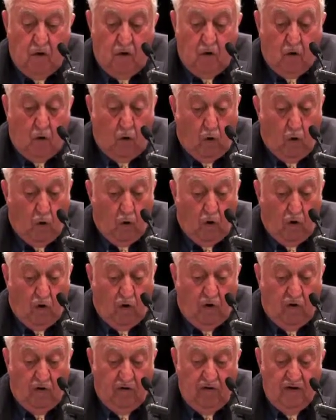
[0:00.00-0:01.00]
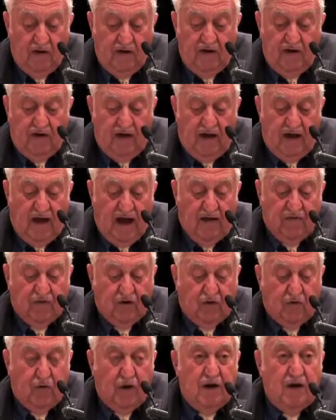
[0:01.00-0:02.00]
or, at the
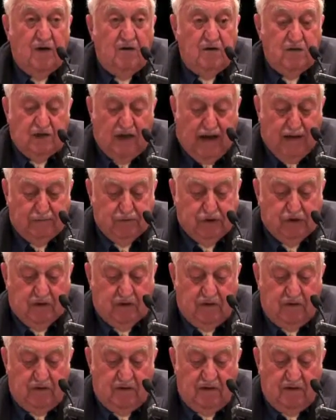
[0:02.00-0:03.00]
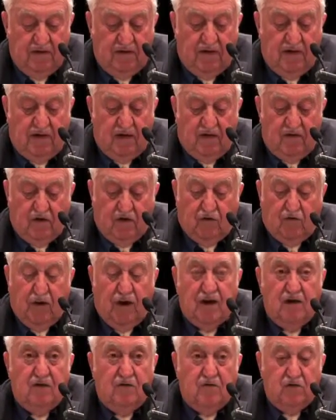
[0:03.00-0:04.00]
creditor's option, the
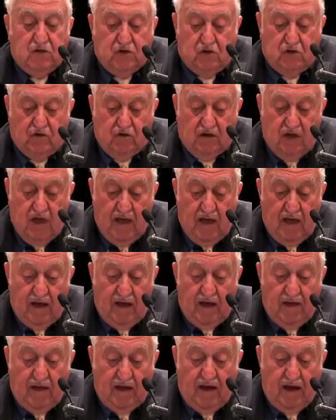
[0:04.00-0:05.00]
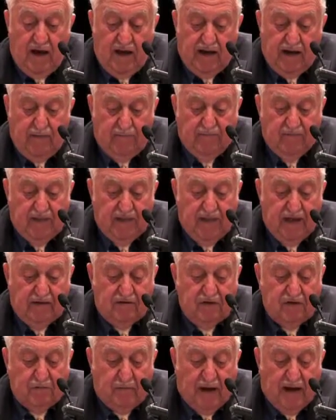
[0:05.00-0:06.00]
creditors could cut up the
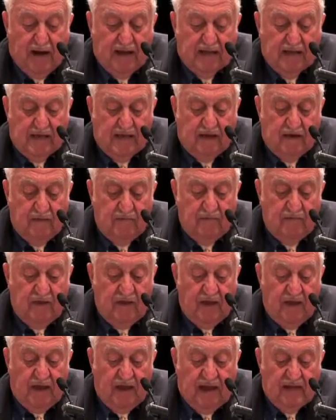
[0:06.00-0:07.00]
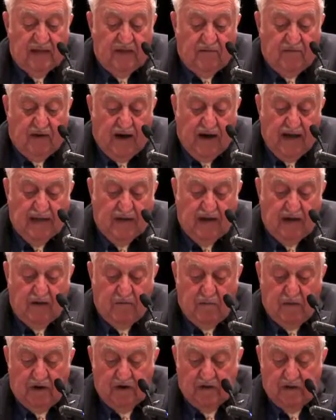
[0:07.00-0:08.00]
debtor's body and divide it
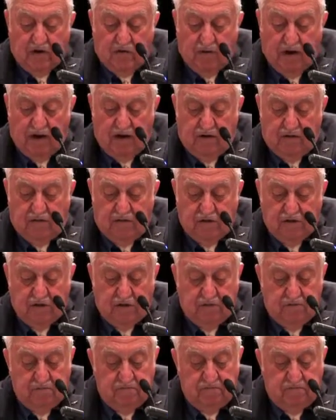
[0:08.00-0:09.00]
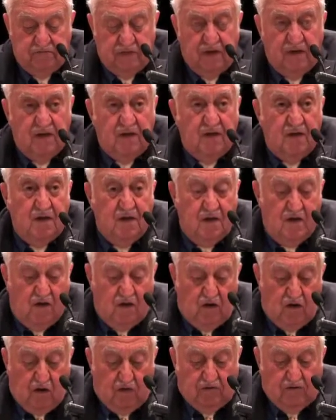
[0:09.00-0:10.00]
among the creditors.
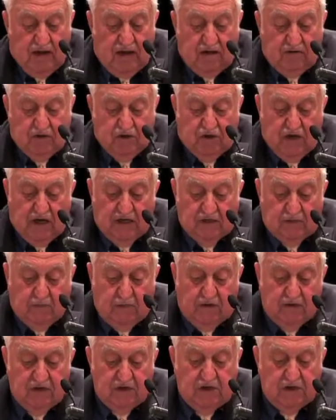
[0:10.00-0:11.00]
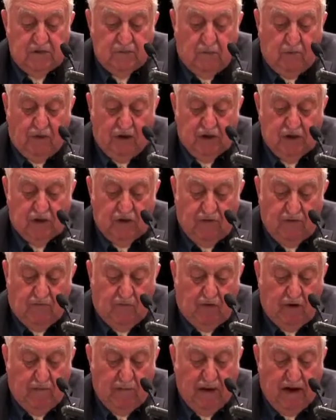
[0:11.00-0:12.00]
No doubt Shakespeare's inspiration
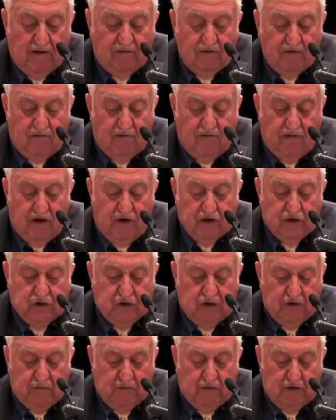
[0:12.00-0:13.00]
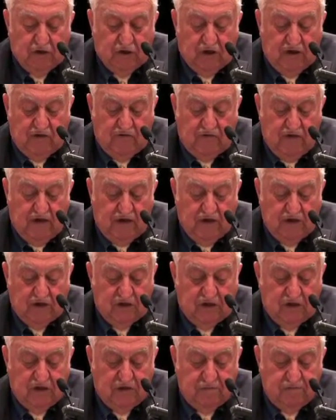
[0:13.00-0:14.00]
for a pound of flesh in The Merchant of
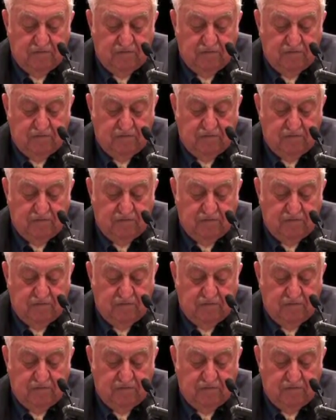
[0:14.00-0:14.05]
Venice.